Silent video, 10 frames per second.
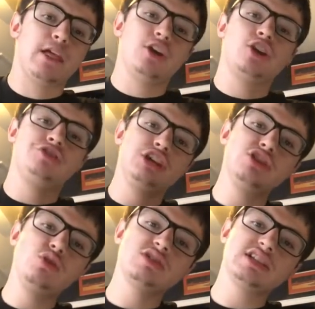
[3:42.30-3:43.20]
If she
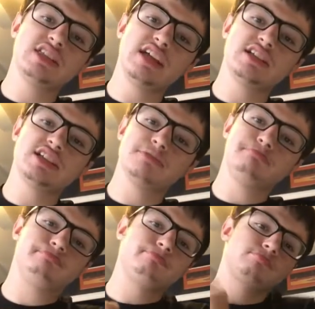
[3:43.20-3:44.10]
loses this,
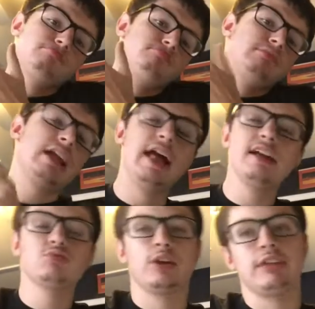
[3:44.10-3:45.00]

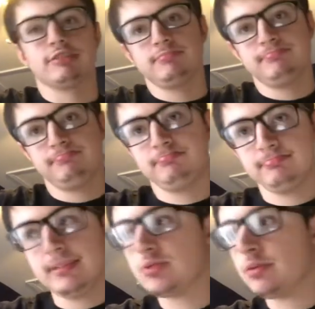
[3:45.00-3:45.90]
that's whatever.
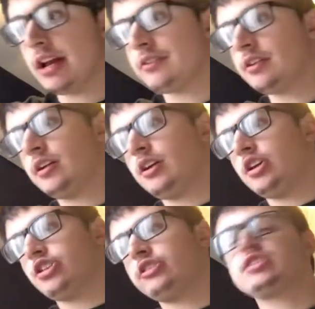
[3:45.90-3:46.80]
That's whatever.
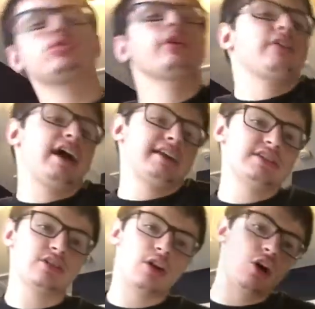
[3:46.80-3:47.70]
This storyline
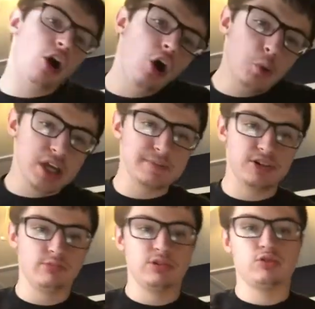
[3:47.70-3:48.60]
has always
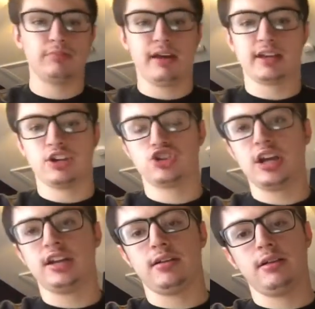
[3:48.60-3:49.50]
been between Becky and
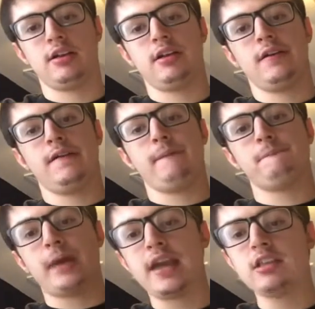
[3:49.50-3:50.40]
Shayna.
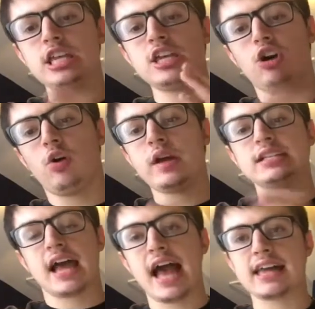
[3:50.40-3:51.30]
Bayley always
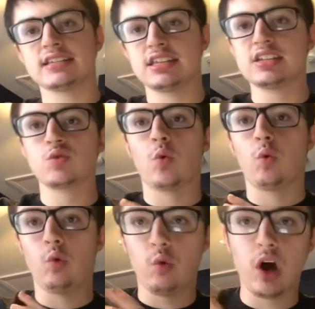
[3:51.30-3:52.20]
has this
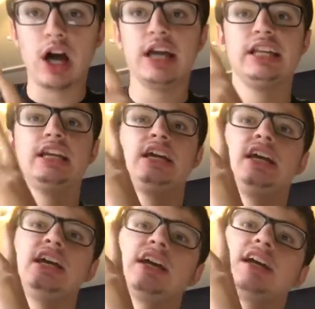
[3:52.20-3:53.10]
one
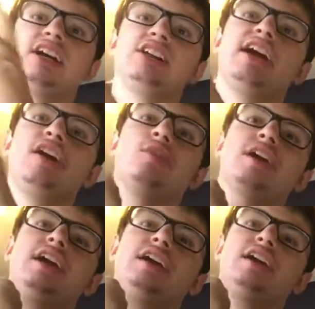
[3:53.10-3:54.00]

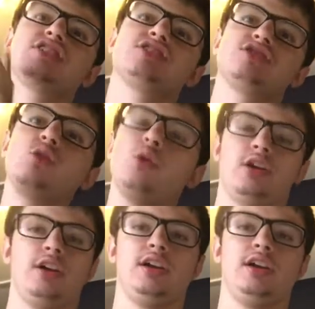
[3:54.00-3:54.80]
glaring story